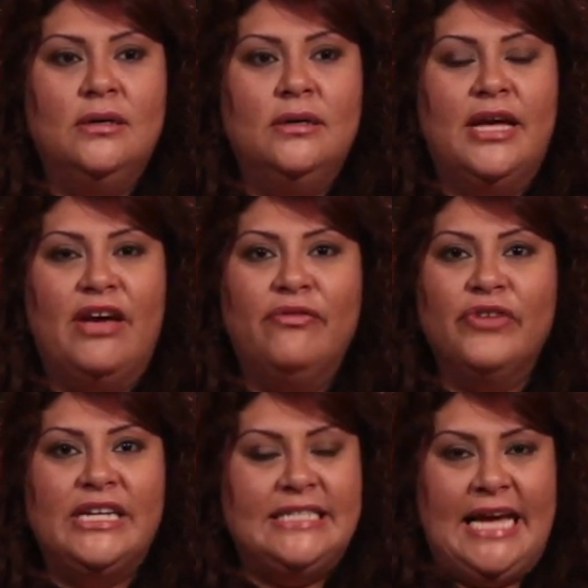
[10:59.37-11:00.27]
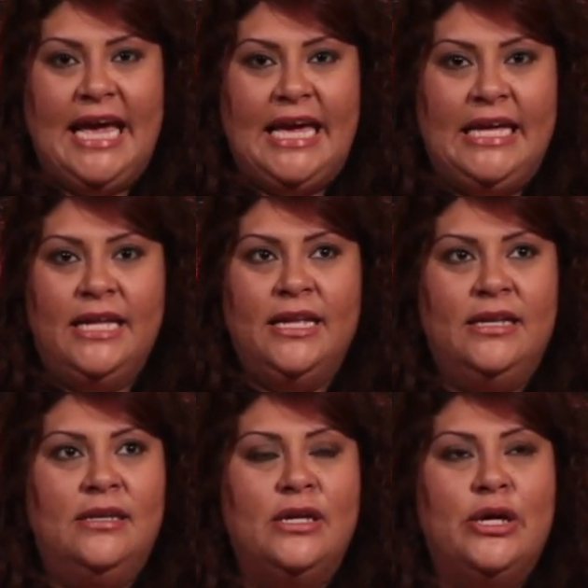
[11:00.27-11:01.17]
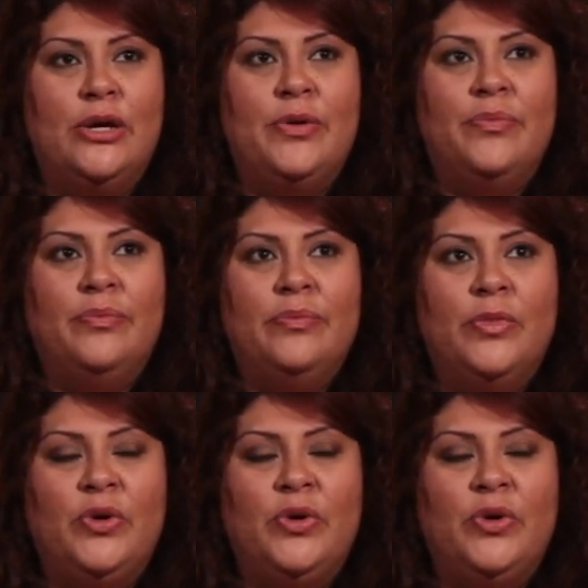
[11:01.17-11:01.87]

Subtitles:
every day. And when